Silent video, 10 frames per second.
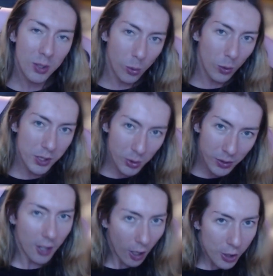or do
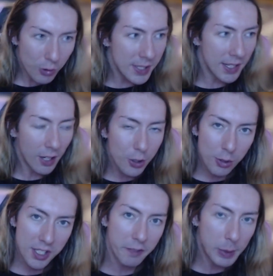the hundreds and
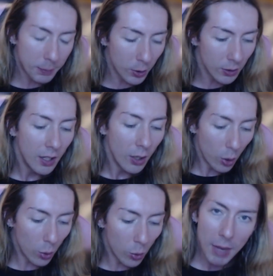hundreds of people
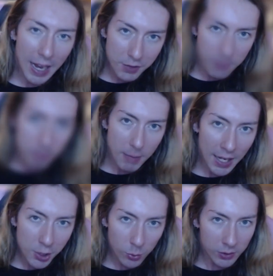who have to
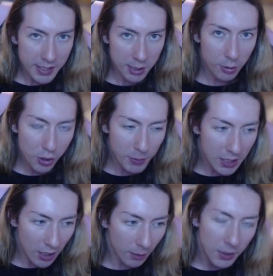manually search me
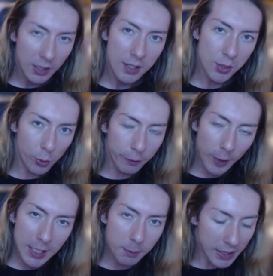up to
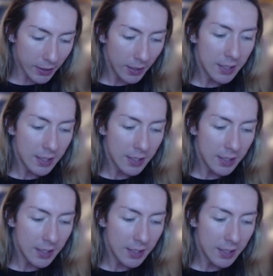find me,